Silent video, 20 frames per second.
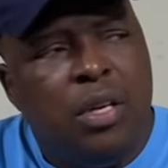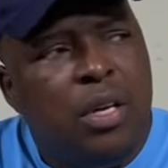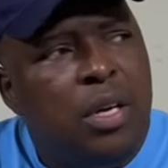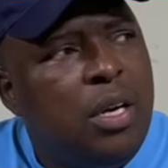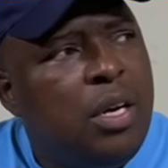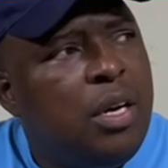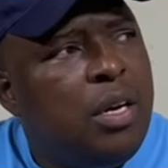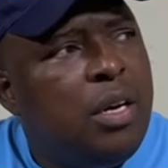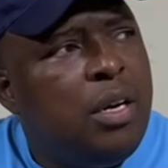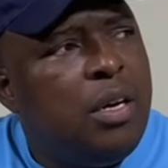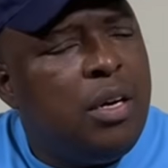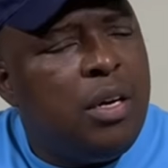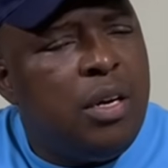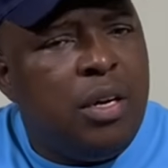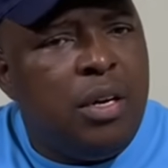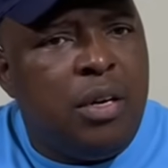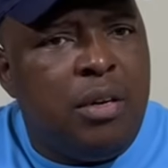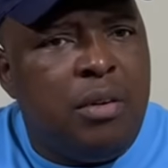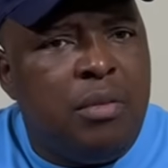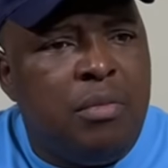
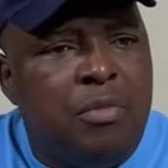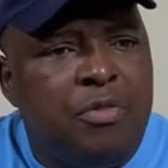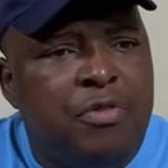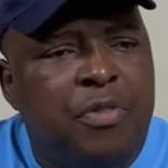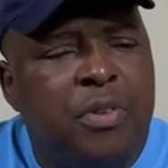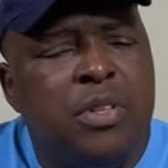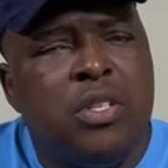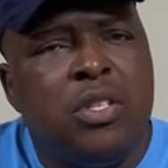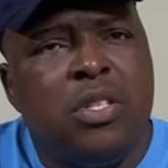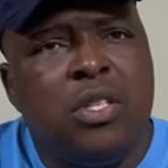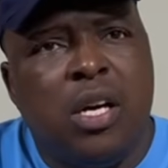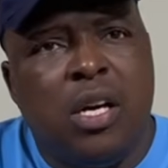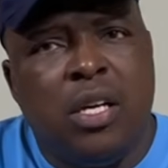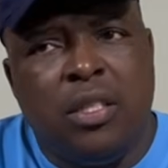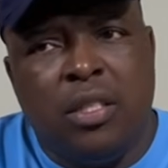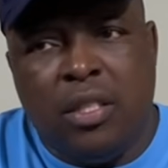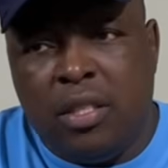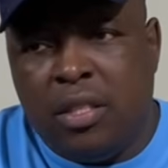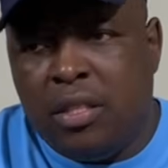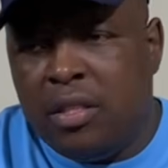First
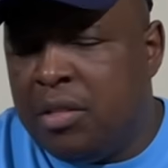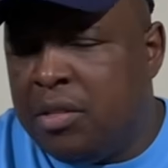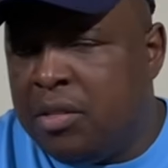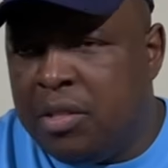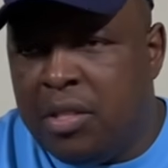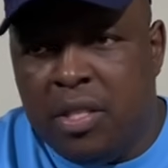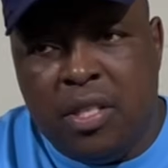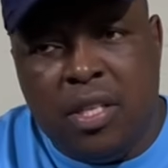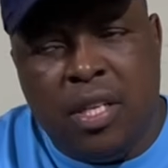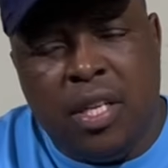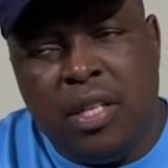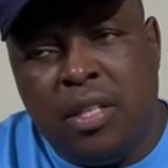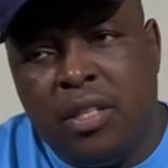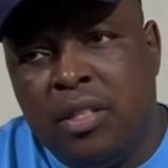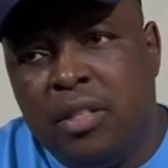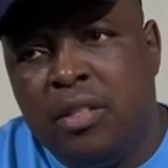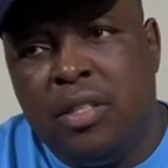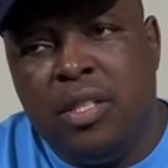start, decent.